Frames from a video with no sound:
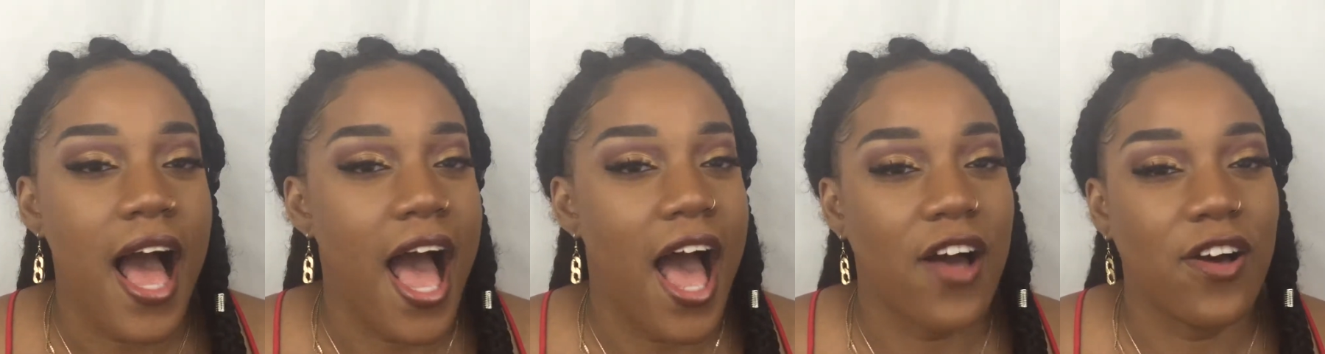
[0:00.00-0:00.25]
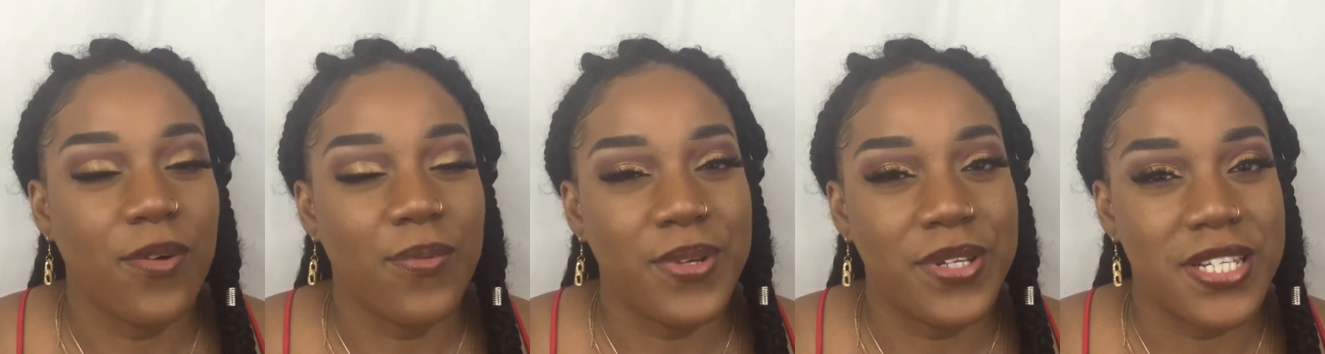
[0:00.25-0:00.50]

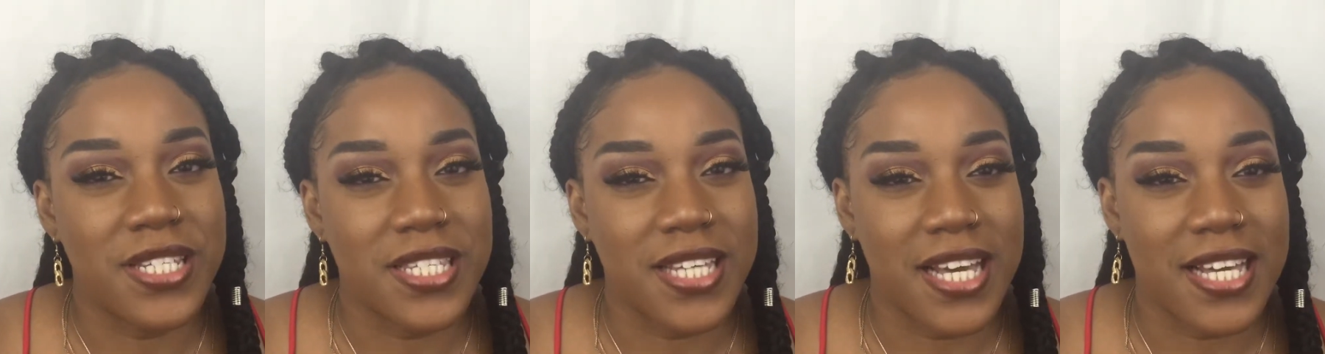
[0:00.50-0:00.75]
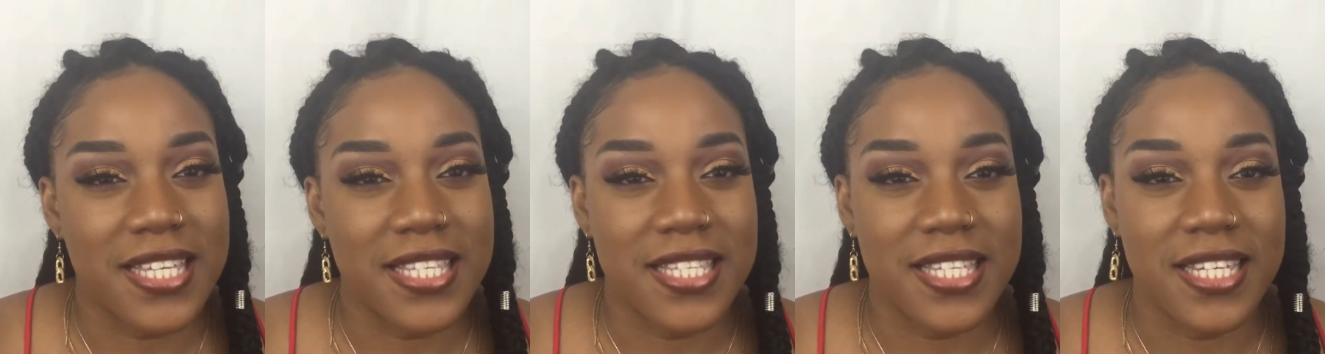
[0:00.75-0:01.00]
I'll be
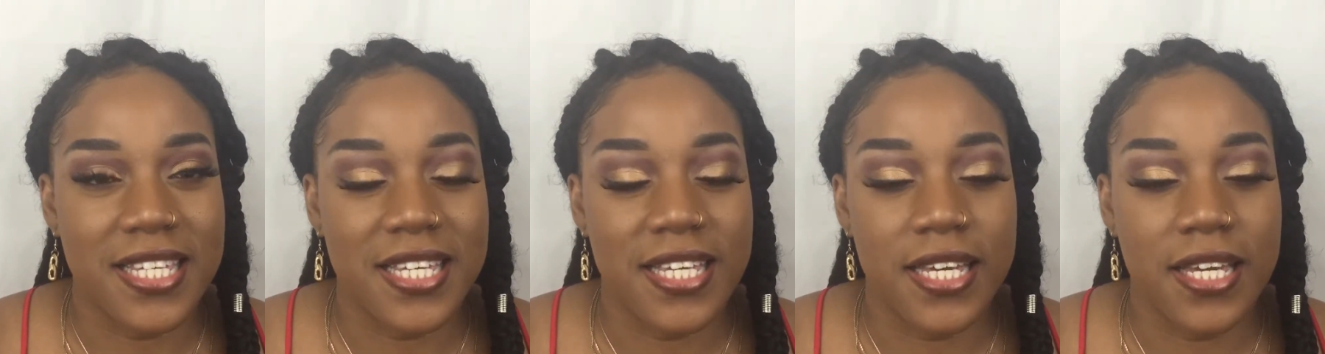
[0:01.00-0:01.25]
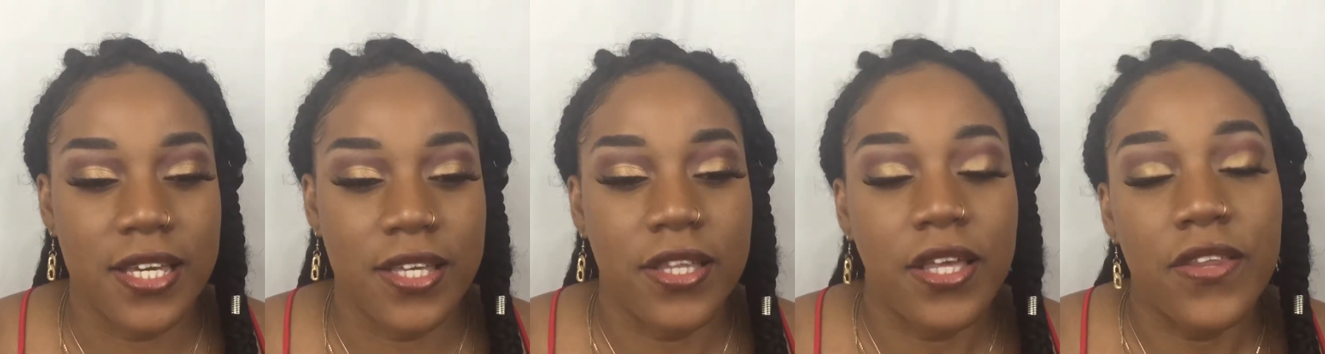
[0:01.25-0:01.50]

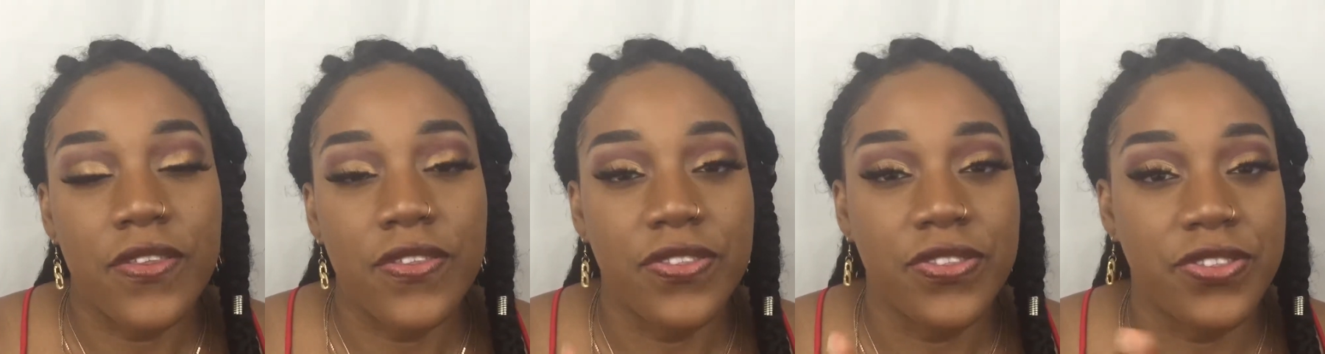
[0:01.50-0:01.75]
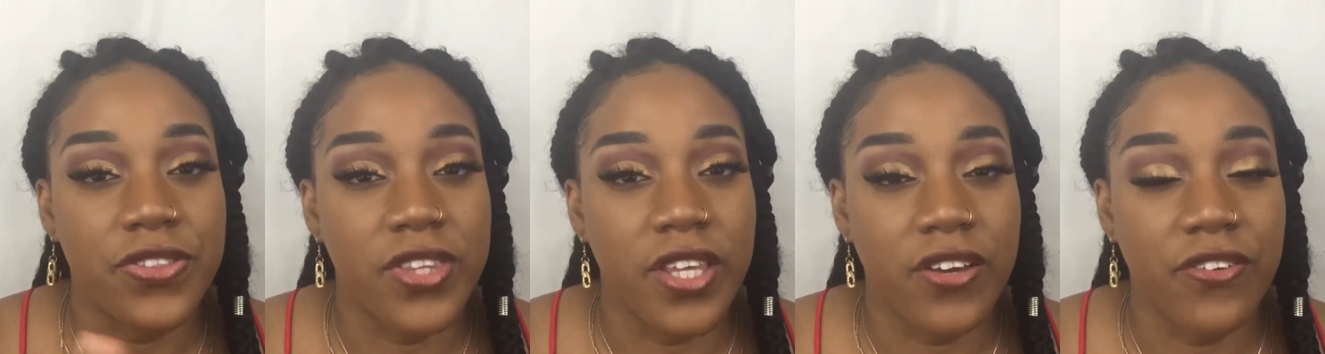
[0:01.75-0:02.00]
discussing
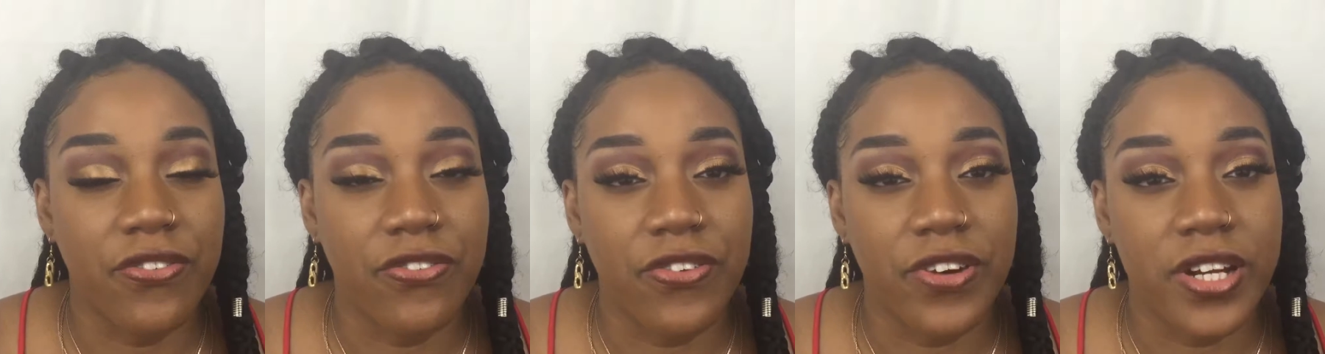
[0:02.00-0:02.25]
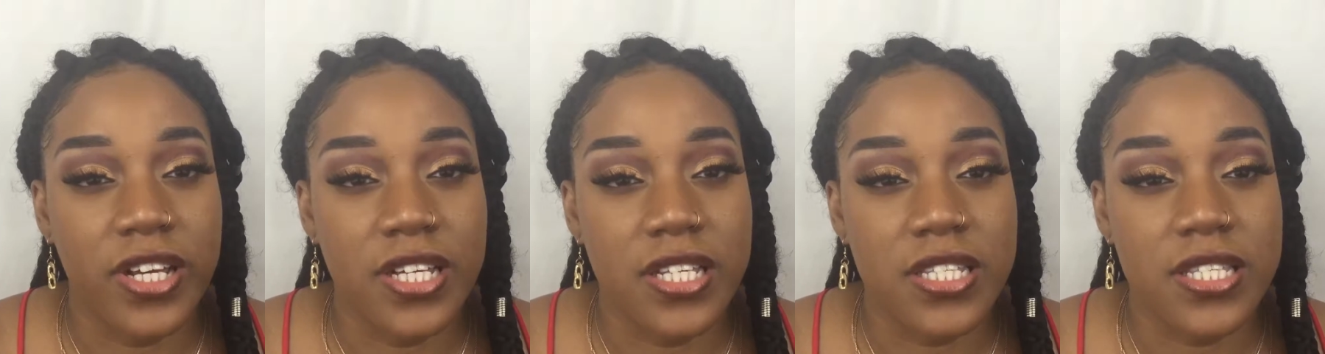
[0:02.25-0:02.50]

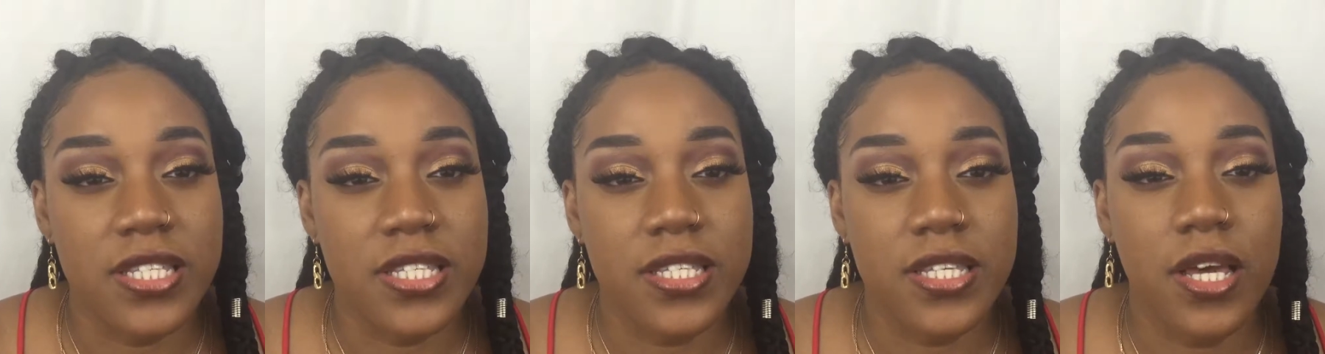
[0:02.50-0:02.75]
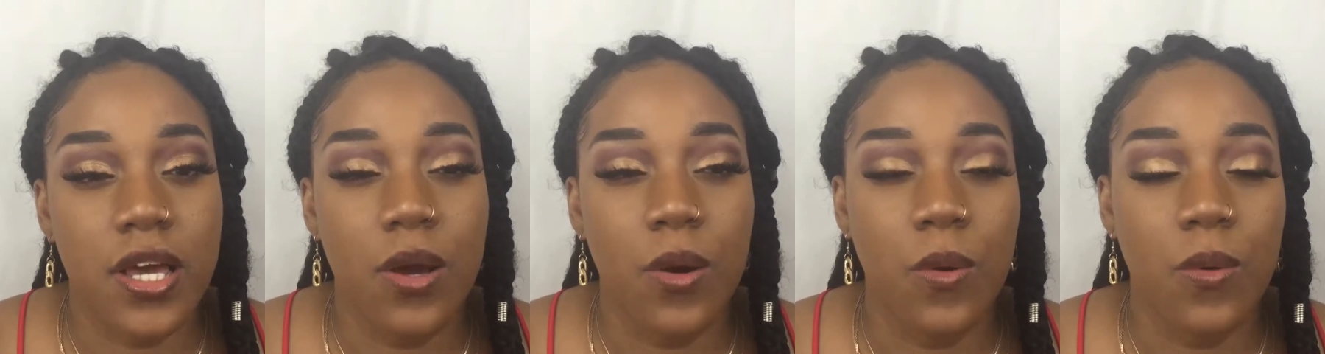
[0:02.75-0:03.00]
different